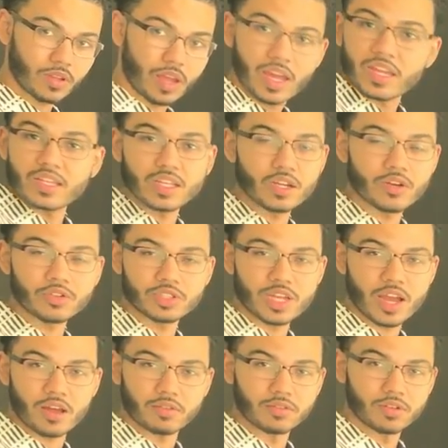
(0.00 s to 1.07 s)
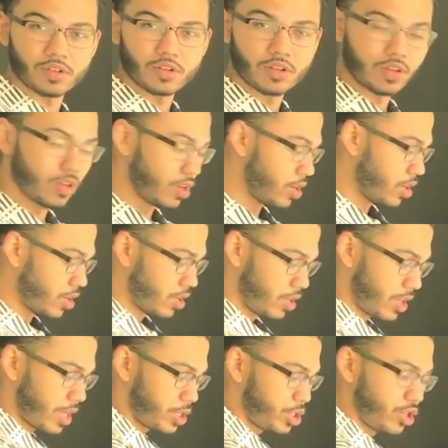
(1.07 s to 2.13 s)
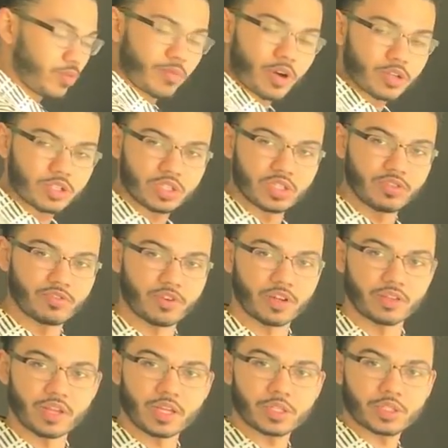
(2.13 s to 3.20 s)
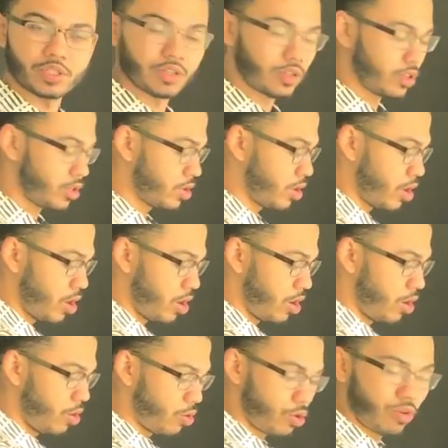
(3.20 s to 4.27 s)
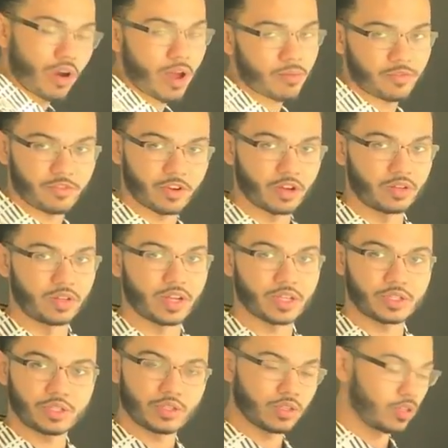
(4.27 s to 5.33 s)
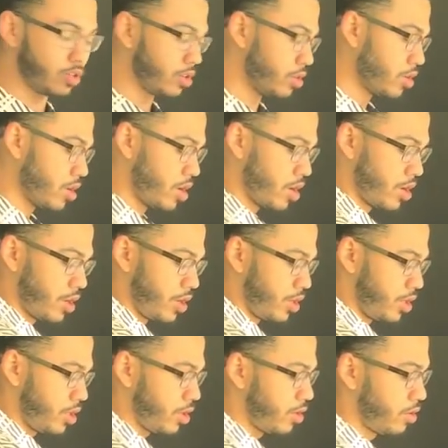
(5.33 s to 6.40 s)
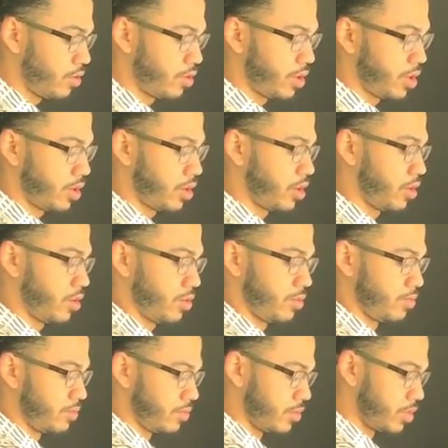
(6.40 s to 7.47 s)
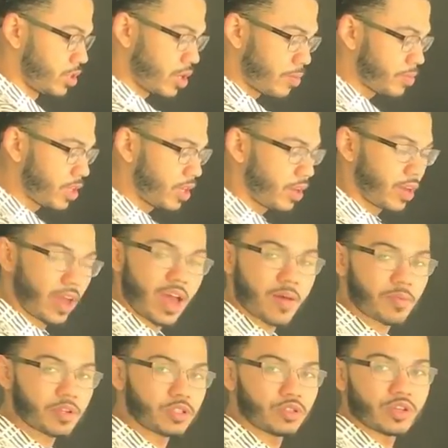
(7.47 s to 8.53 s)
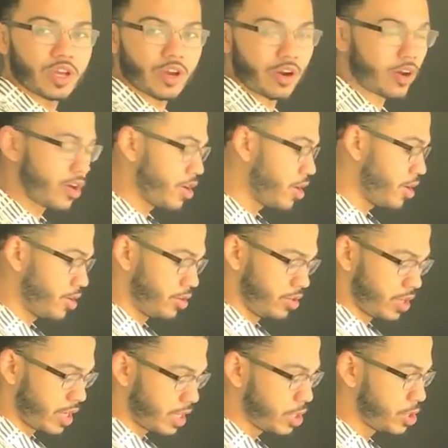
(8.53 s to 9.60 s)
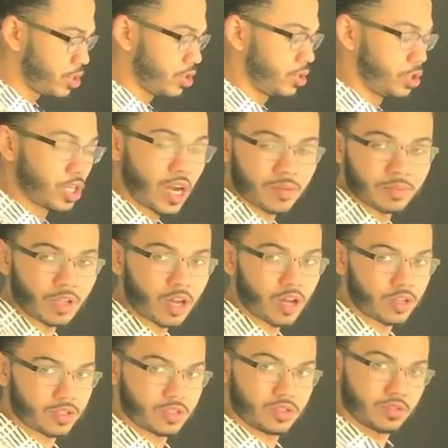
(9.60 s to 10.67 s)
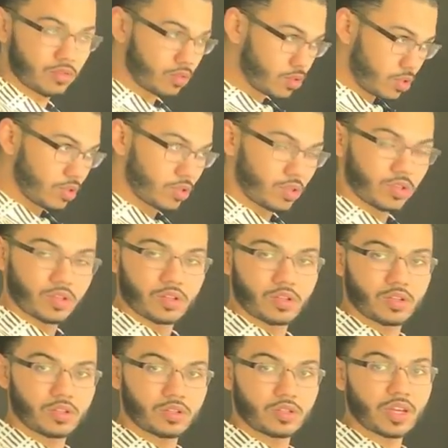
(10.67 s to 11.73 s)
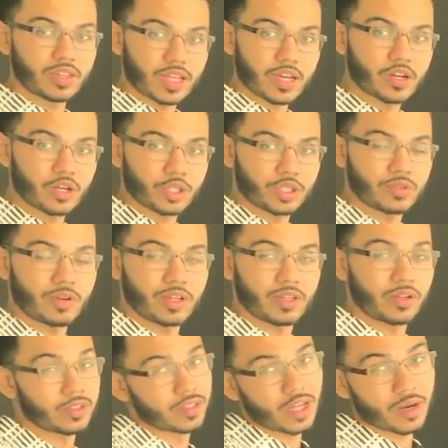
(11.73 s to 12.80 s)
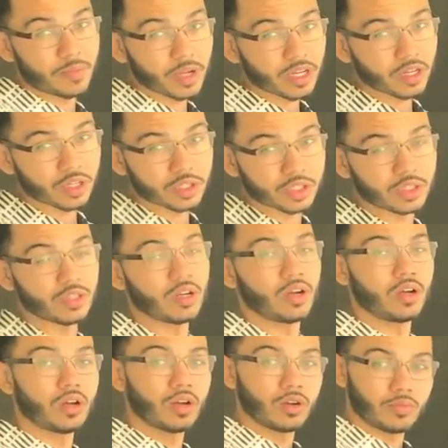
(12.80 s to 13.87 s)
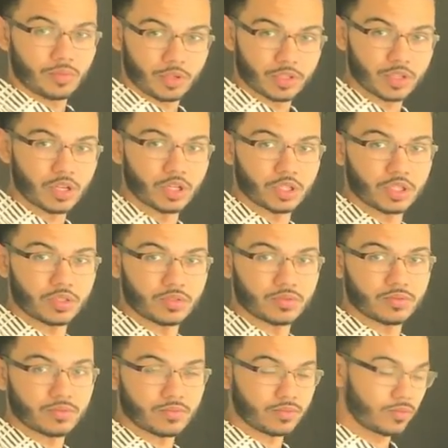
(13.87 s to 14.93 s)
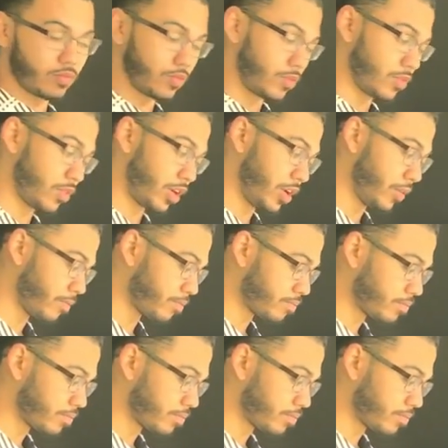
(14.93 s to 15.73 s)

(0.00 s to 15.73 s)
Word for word: Anything goes down. That's your emergency fund. That's your oh crap fund. That's your, you know, uh, something happens, you get hurt, you get injured, job loss. You got that cushion right there. It's not a big cushion, but it's a cushion, right?